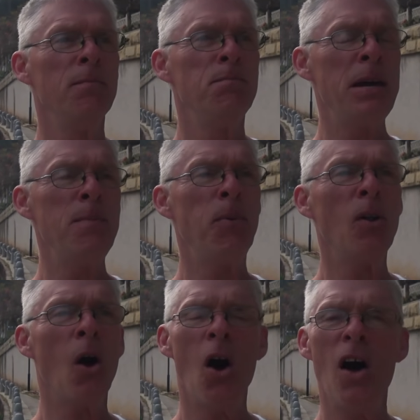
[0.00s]

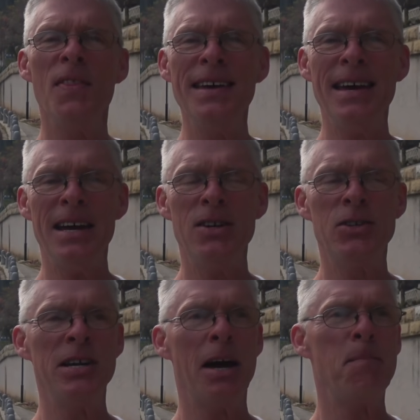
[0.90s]
people on the
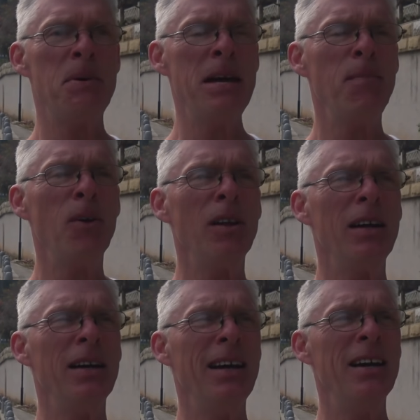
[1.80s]
internet, people
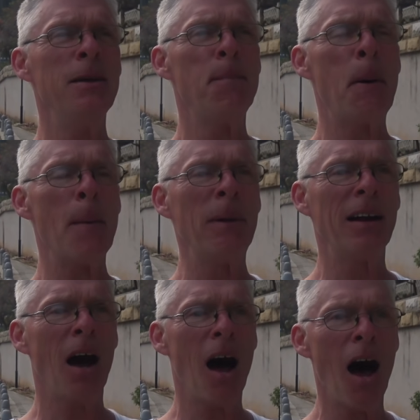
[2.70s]
in the
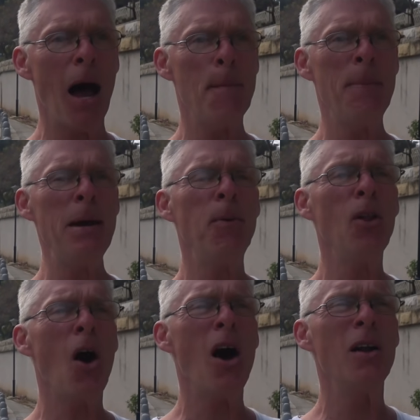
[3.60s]
public eye,
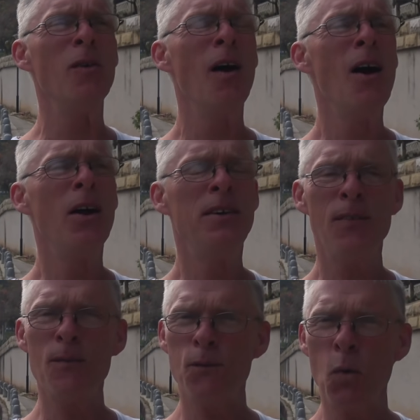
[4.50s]
people on
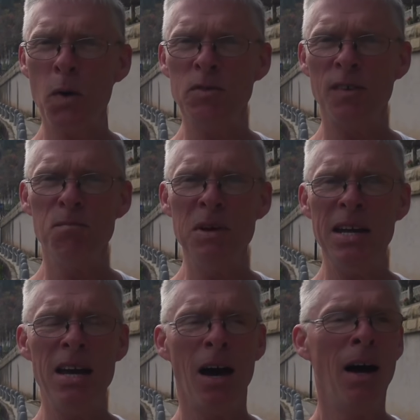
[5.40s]
different forms of
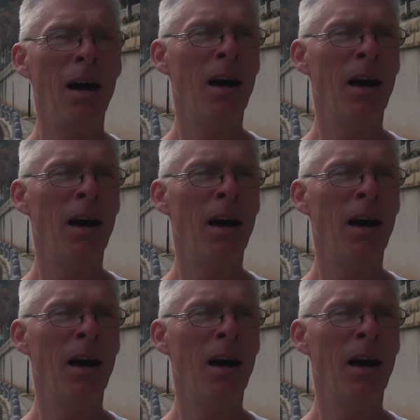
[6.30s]
media.